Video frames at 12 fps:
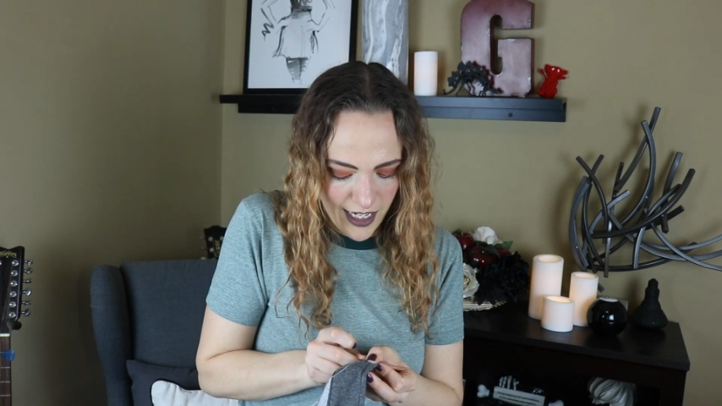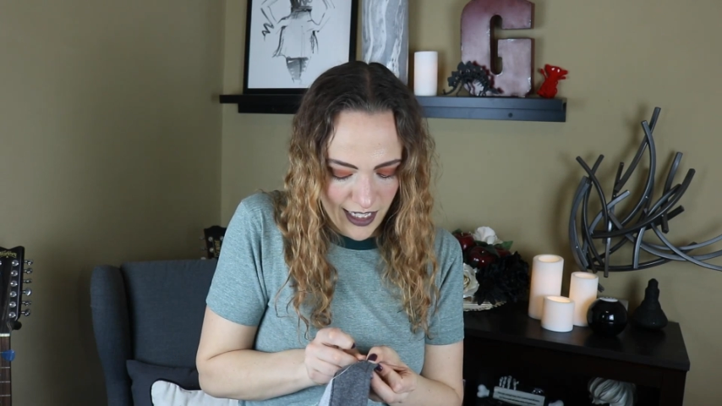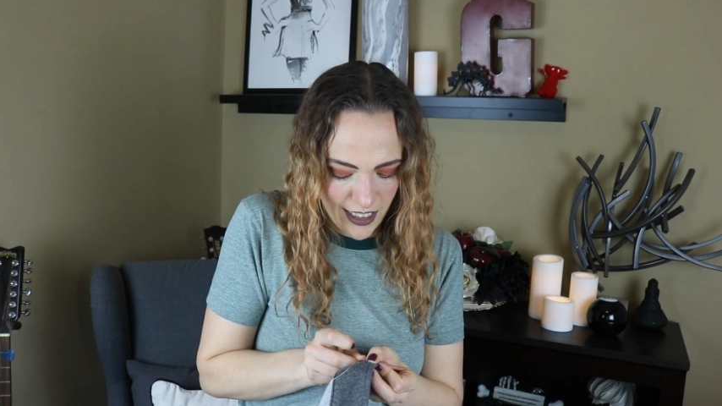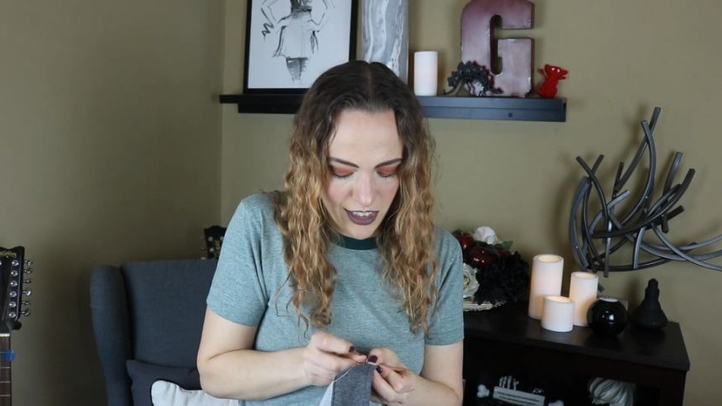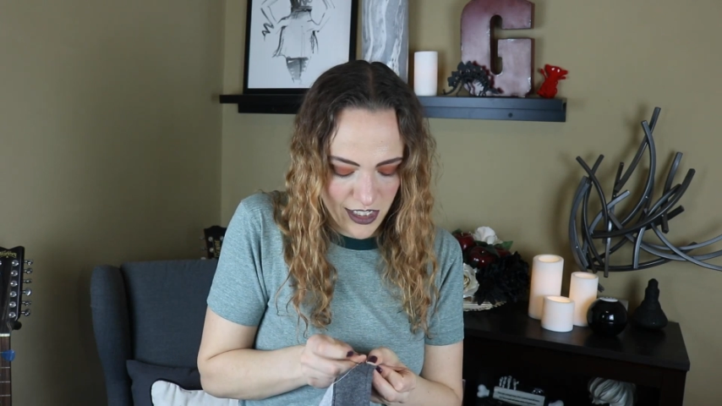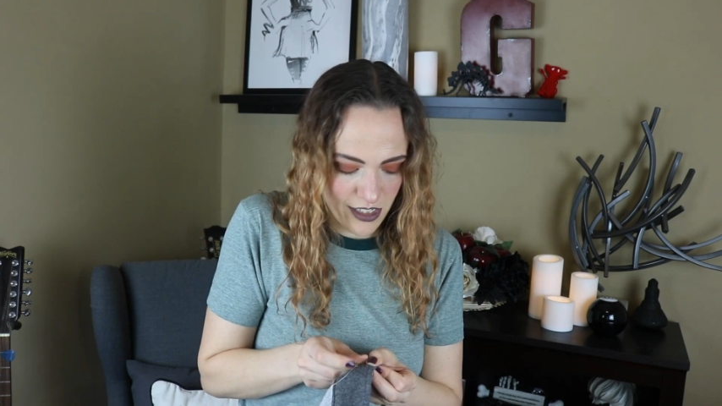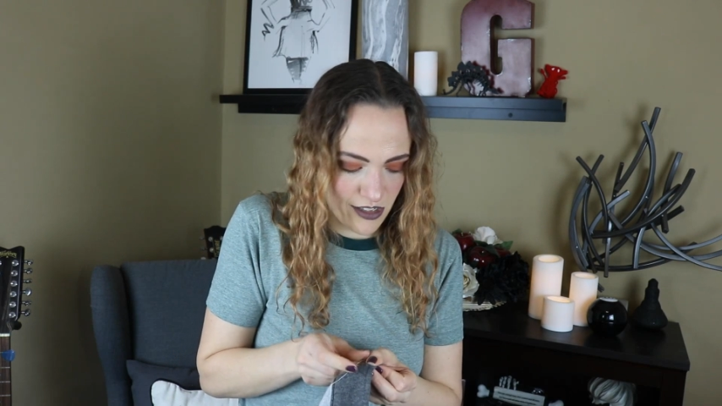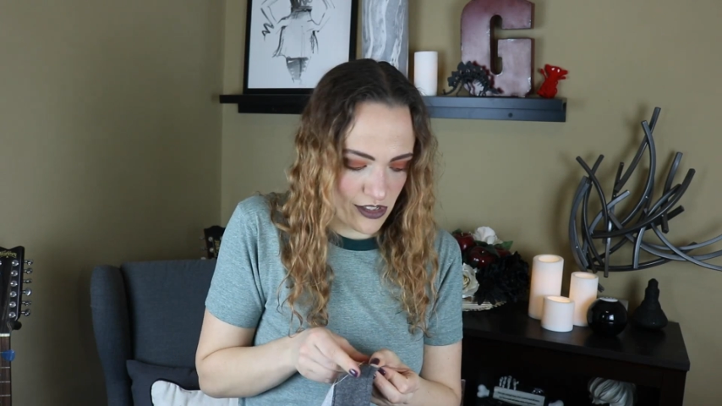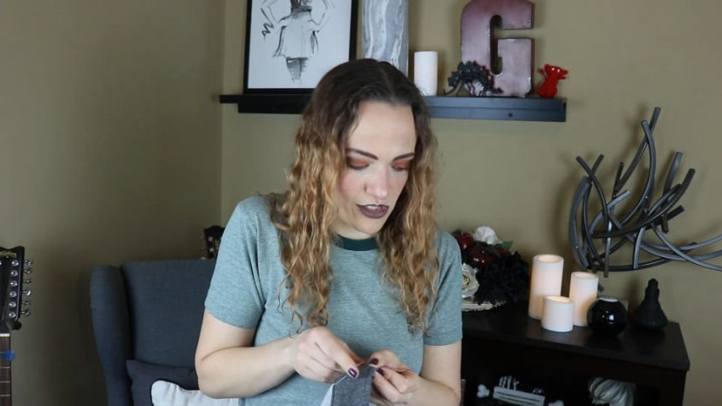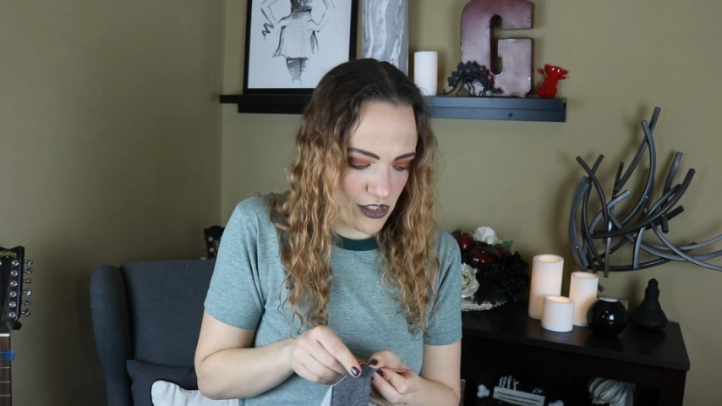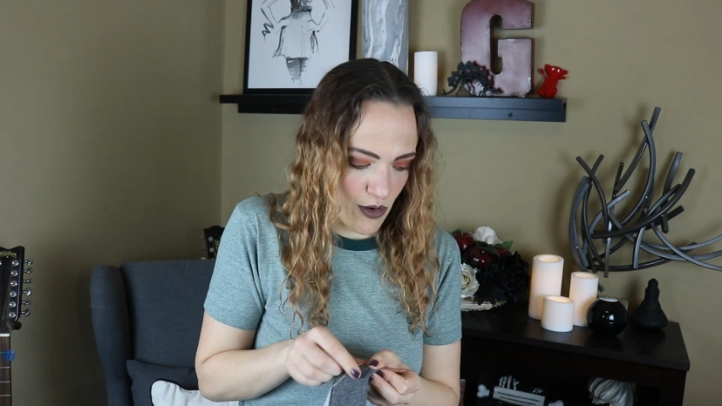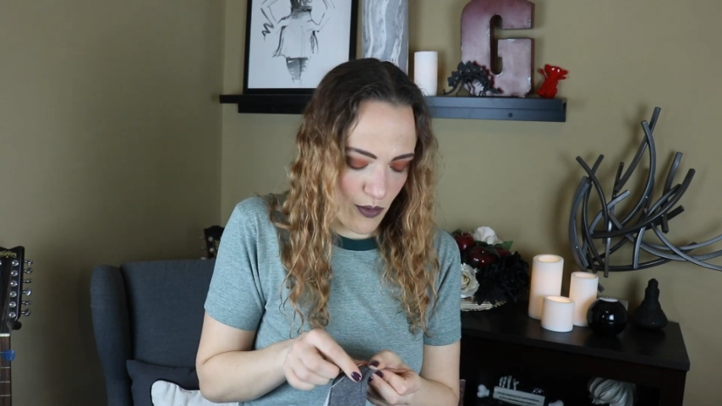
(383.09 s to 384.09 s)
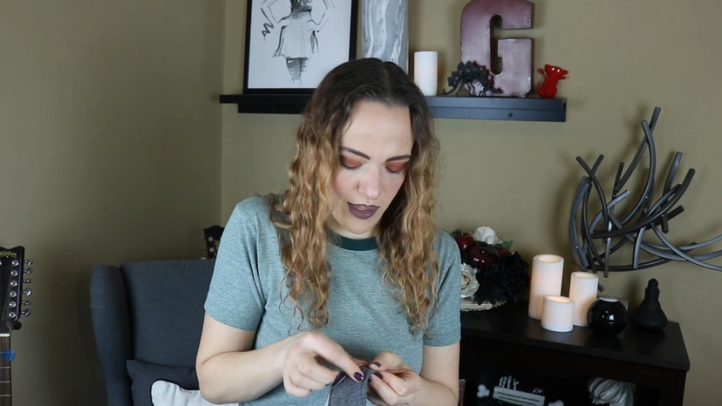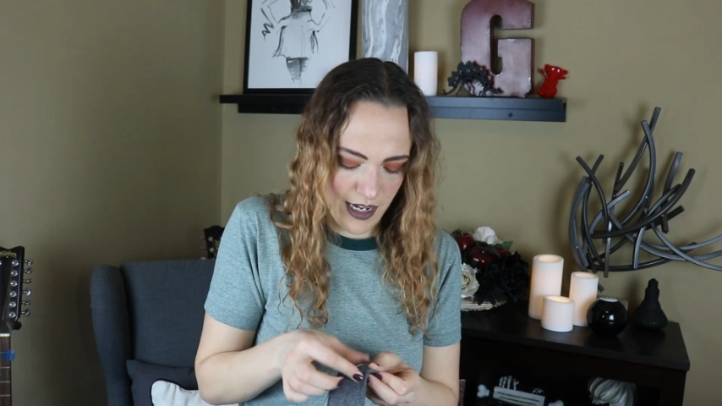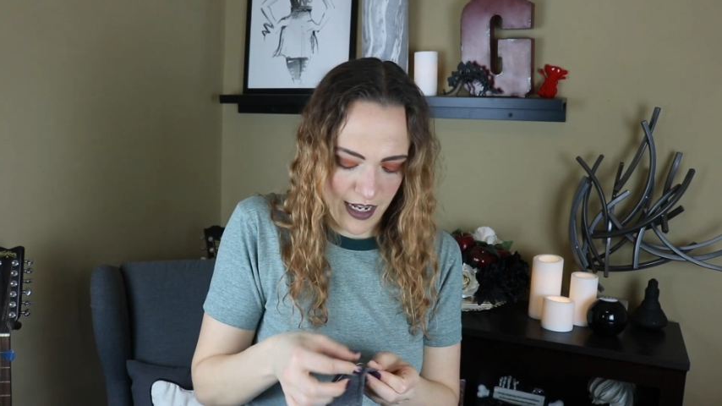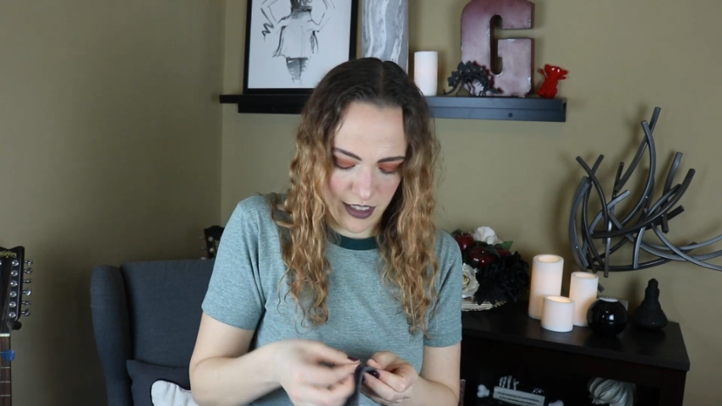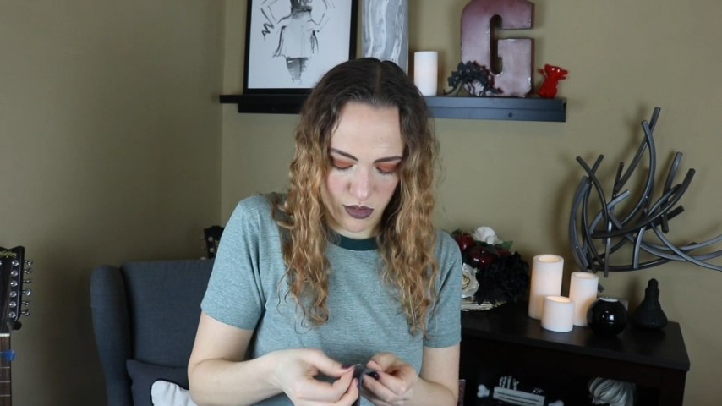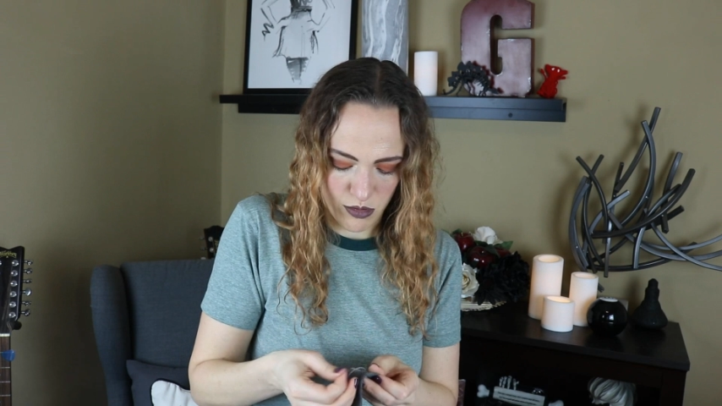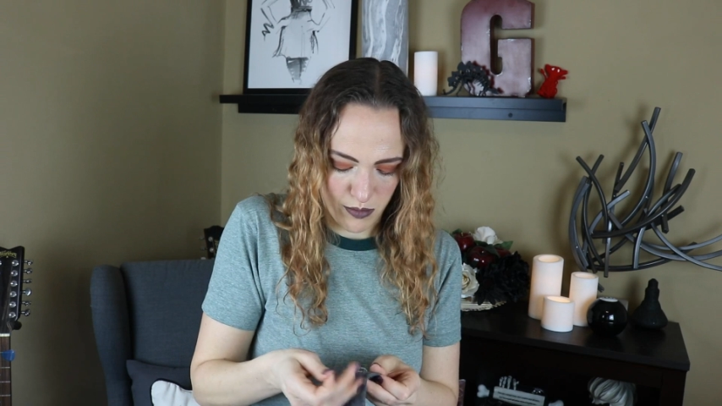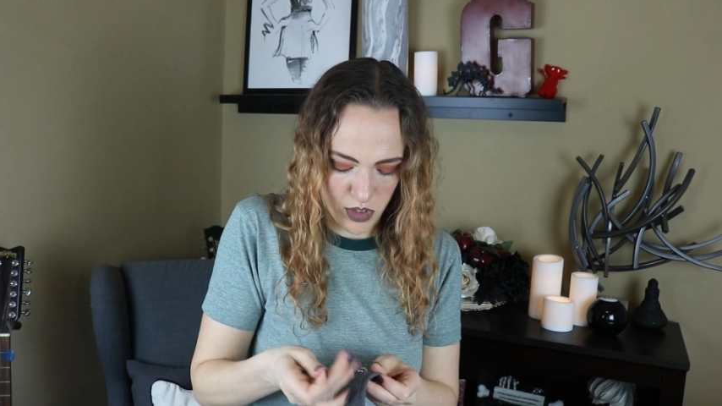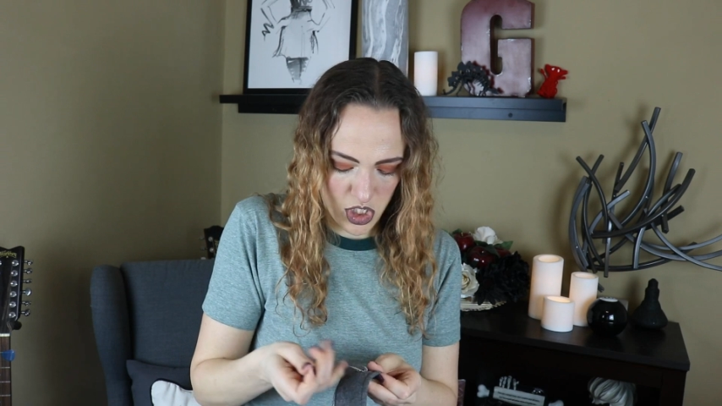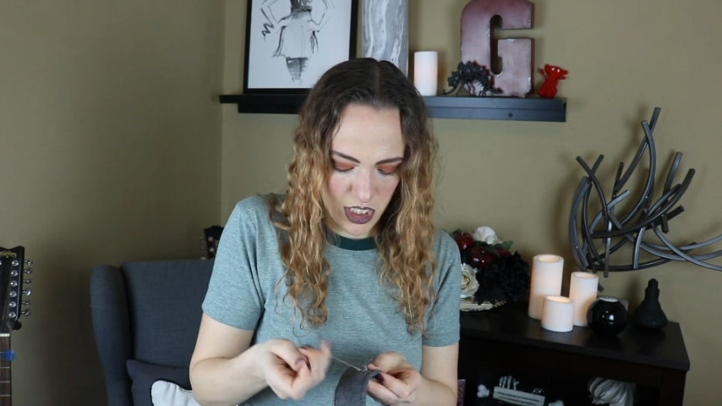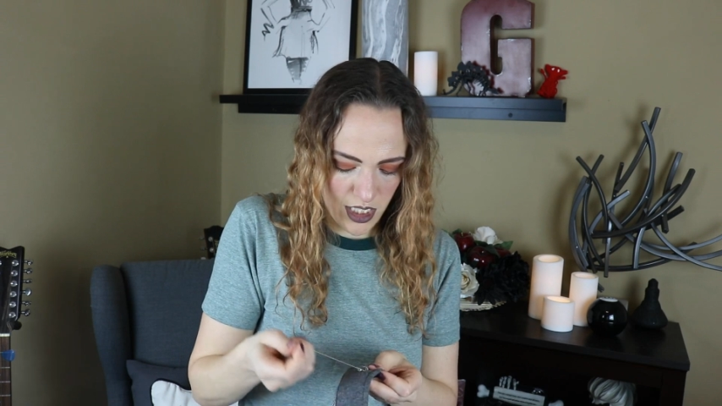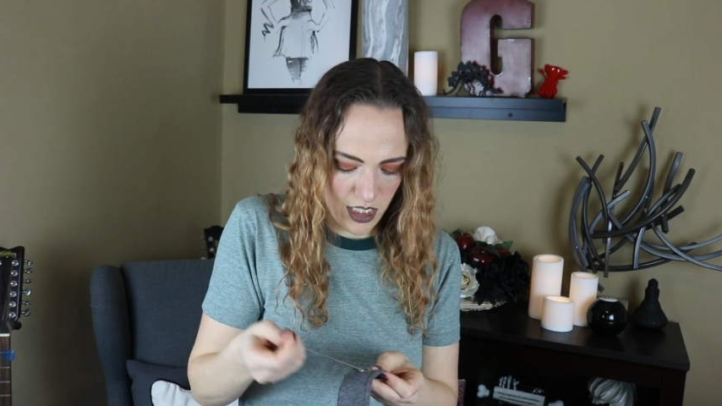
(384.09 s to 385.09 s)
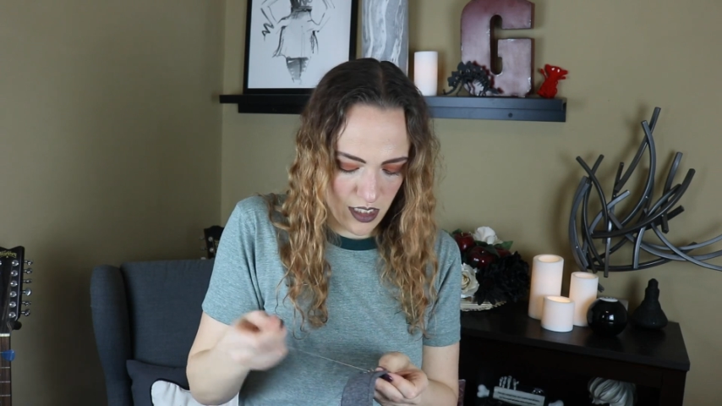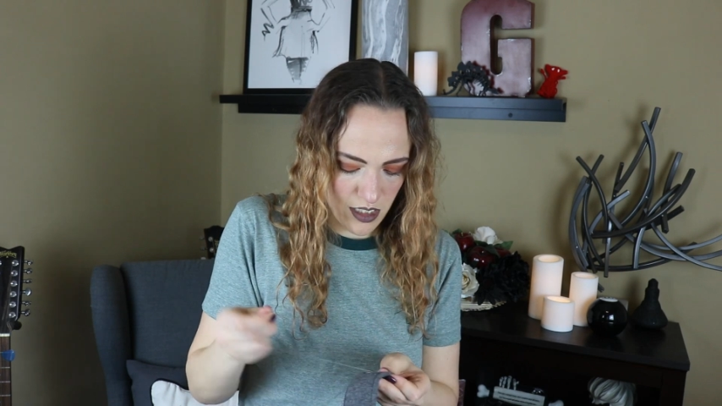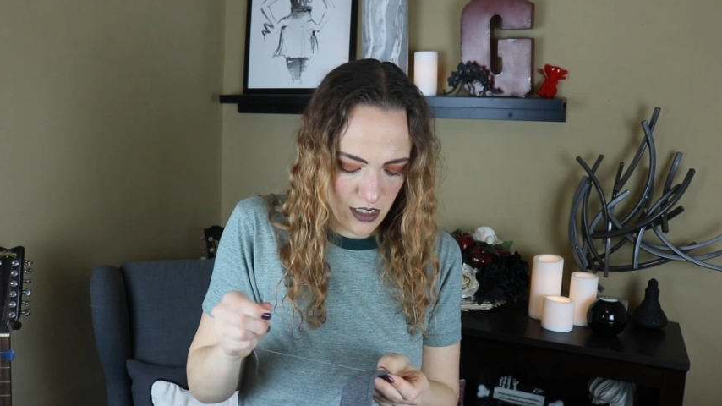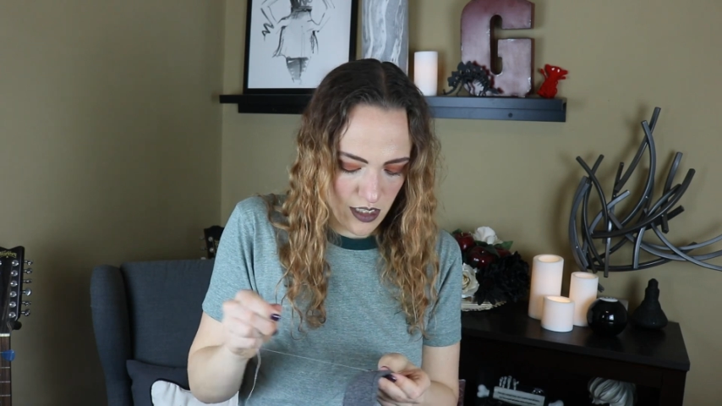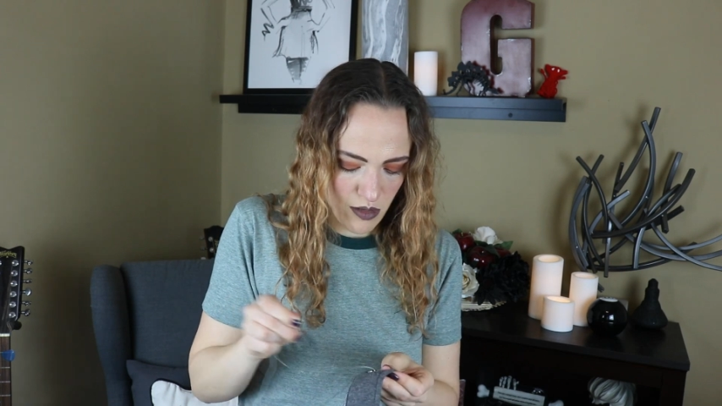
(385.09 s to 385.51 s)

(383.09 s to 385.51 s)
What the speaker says: I need to sew with an actual machine,